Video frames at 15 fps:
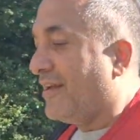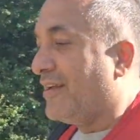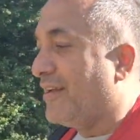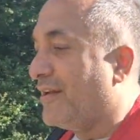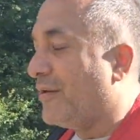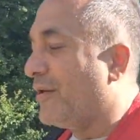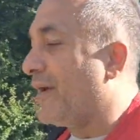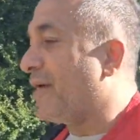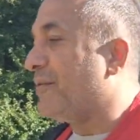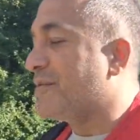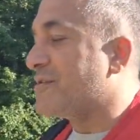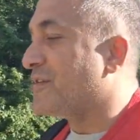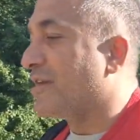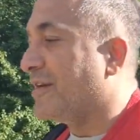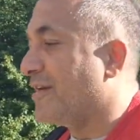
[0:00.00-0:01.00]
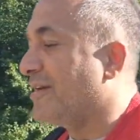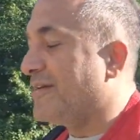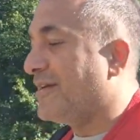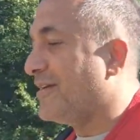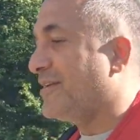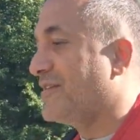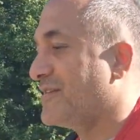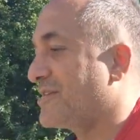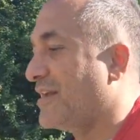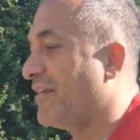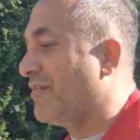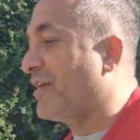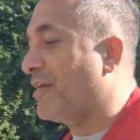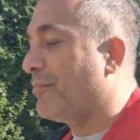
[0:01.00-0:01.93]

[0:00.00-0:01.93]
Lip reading: You know, I was just giving